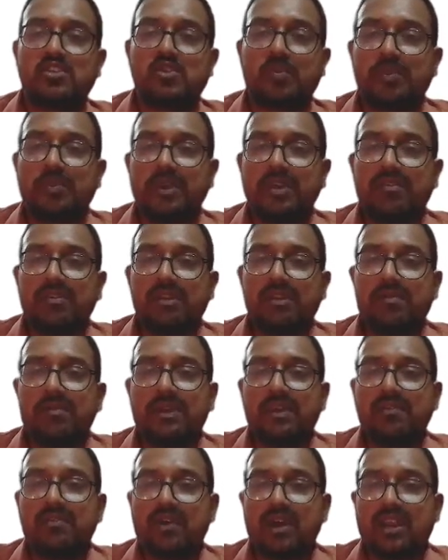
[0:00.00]
So P will
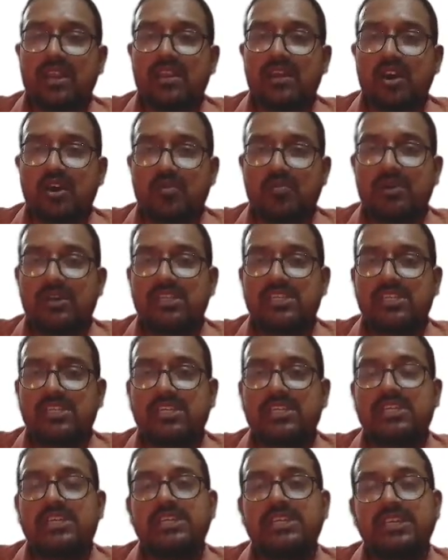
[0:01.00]
be what? How much?
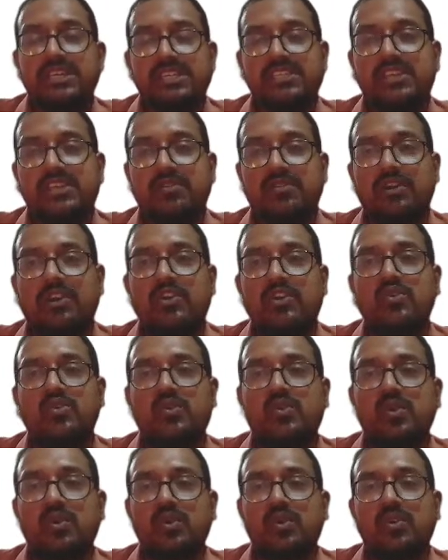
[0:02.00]
Is equal
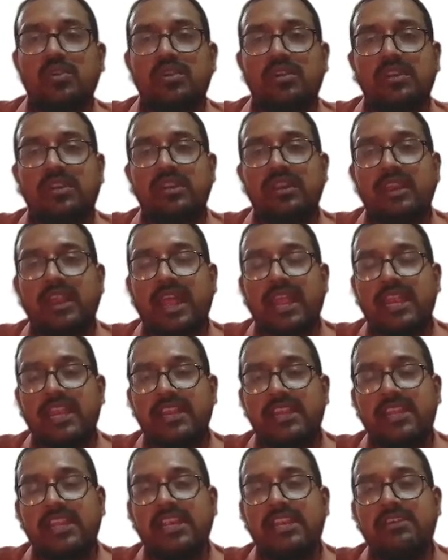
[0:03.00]
to
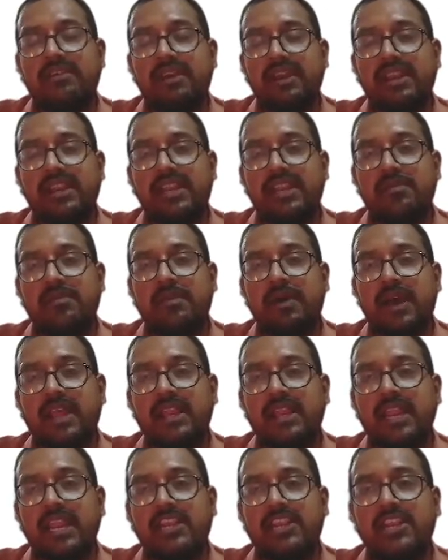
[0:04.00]
90 divided
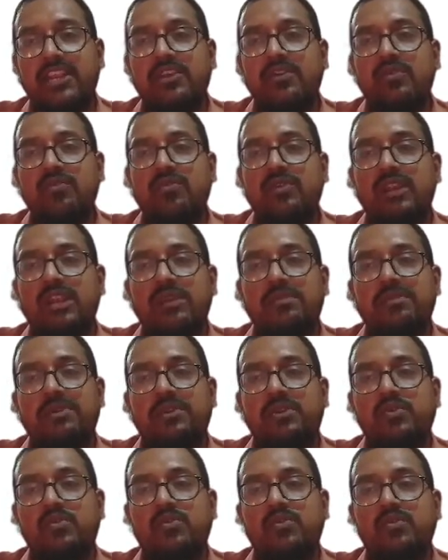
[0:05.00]
by 90 into, well, let
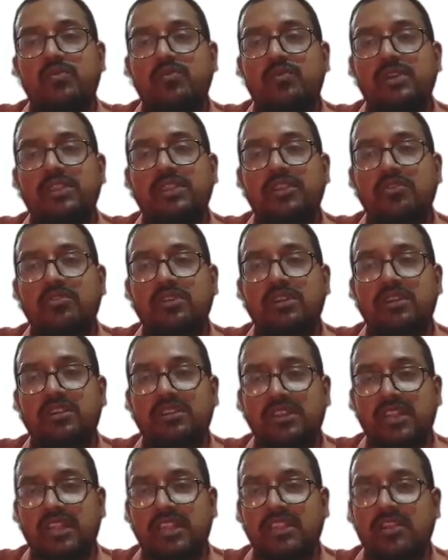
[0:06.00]
me do 1000,
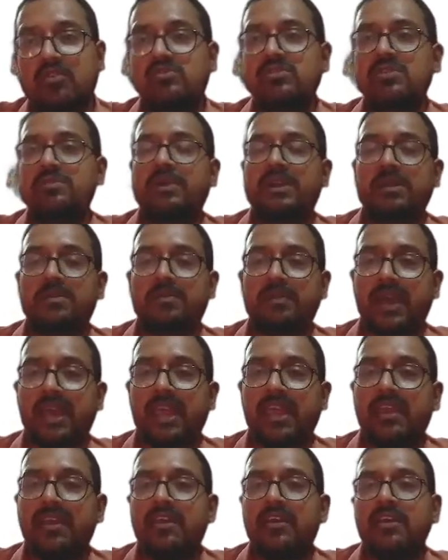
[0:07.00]
10,000
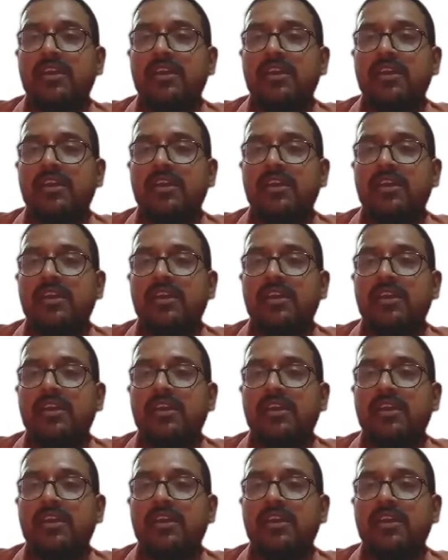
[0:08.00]
multiply